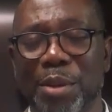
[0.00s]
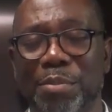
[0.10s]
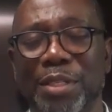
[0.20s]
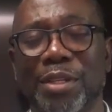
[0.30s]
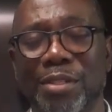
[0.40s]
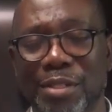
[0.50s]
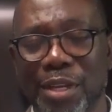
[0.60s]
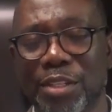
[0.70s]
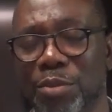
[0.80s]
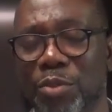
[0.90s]
But just
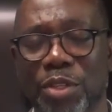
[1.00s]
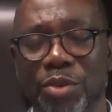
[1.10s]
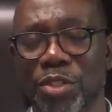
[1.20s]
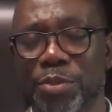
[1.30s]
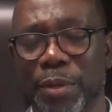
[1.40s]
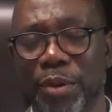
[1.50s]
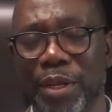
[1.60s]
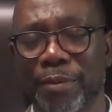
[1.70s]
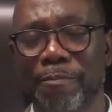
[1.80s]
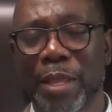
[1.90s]
touch them with your
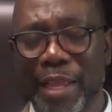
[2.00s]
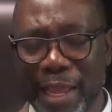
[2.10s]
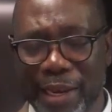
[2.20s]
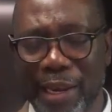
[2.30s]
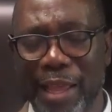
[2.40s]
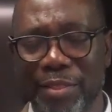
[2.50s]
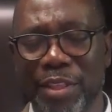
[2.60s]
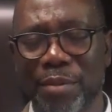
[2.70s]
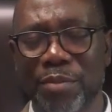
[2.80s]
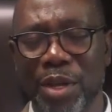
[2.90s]
spirit and let
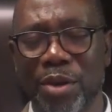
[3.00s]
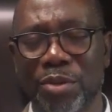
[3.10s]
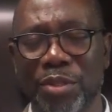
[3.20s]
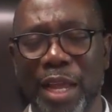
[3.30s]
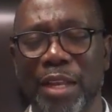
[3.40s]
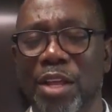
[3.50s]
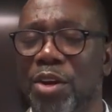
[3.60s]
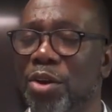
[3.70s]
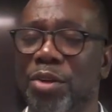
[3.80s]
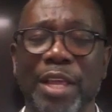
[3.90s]
them know that
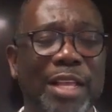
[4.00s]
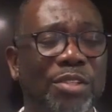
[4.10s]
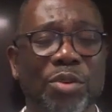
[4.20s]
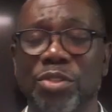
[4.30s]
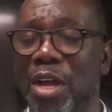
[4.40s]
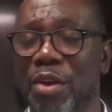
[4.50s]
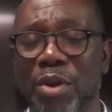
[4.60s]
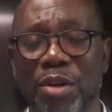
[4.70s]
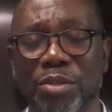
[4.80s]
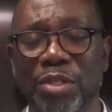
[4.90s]
earth has no
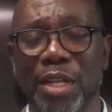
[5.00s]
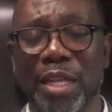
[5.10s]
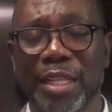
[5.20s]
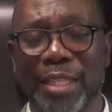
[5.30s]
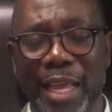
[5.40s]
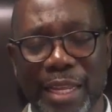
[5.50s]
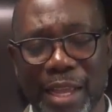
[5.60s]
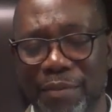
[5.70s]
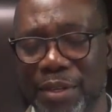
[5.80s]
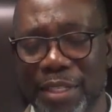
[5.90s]
sorrows, that
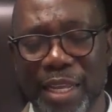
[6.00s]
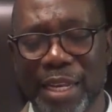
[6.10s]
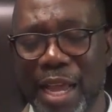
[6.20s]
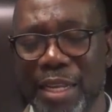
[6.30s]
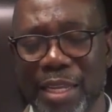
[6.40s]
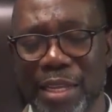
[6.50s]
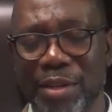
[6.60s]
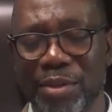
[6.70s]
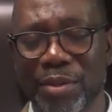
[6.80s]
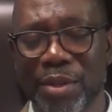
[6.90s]
heaven cannot
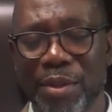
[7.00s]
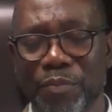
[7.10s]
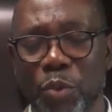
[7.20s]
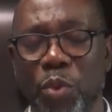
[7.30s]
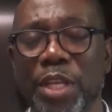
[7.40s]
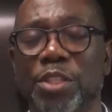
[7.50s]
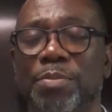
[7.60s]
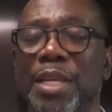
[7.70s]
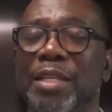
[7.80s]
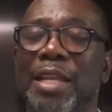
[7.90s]
heal. We
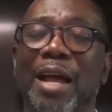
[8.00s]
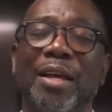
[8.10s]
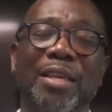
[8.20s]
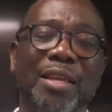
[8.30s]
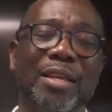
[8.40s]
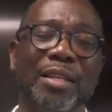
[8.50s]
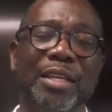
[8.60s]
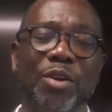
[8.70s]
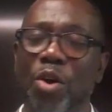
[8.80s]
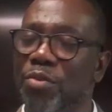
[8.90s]
speak now
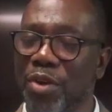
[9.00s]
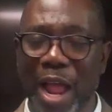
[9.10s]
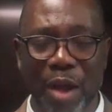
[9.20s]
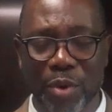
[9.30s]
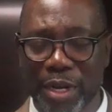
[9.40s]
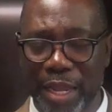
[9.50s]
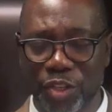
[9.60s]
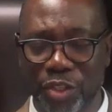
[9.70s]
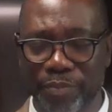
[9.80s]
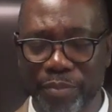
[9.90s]
healing over our
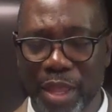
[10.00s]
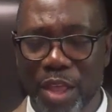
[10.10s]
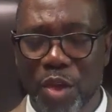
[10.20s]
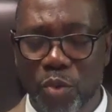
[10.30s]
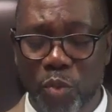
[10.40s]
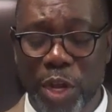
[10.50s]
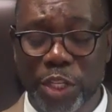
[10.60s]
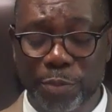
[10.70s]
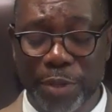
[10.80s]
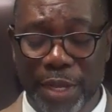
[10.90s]
nation. We
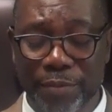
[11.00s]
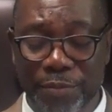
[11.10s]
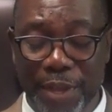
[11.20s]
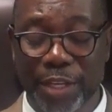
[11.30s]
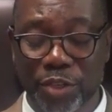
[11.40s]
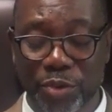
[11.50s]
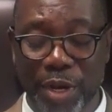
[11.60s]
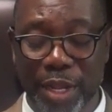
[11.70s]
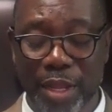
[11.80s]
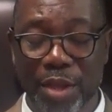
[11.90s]
speak
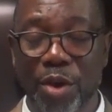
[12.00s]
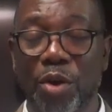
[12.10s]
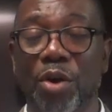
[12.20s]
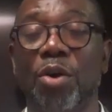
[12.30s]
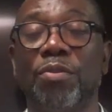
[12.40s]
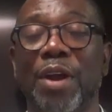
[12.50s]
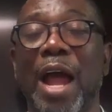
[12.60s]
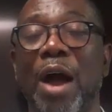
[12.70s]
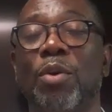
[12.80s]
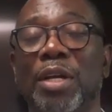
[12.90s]
victory over
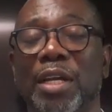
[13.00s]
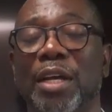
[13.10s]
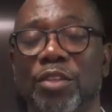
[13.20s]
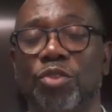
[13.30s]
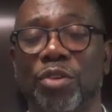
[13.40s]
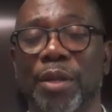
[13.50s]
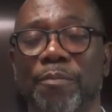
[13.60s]
our country.